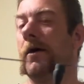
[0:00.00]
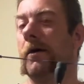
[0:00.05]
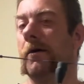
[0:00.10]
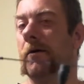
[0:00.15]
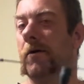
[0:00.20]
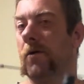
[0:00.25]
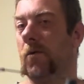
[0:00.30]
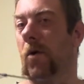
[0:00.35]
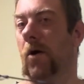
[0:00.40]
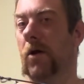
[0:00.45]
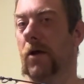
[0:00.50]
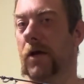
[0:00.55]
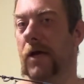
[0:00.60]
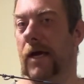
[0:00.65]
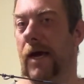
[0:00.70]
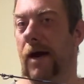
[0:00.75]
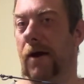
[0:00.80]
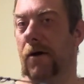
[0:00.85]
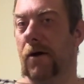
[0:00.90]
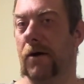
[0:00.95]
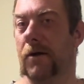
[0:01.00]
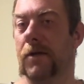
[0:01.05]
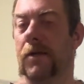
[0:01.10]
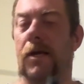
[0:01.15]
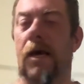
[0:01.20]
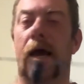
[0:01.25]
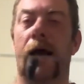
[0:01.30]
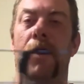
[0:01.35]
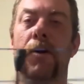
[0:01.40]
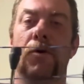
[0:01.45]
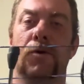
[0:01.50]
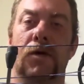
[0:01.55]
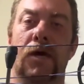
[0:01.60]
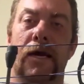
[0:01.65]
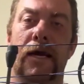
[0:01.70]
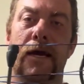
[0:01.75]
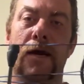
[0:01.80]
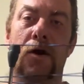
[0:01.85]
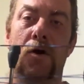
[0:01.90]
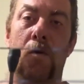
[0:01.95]
Quality arrows, and also
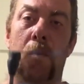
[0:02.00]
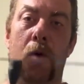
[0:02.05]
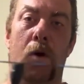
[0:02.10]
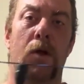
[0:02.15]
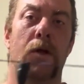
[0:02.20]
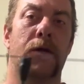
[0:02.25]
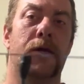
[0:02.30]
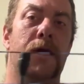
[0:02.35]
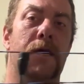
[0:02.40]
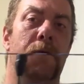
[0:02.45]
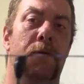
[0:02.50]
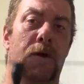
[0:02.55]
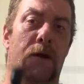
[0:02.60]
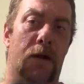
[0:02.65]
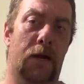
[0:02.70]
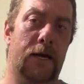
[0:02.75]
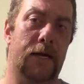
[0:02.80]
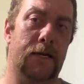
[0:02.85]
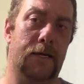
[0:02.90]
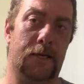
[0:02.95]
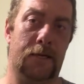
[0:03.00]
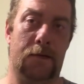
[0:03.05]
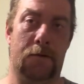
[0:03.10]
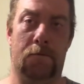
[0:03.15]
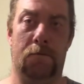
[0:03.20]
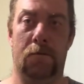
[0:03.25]
get a quality release,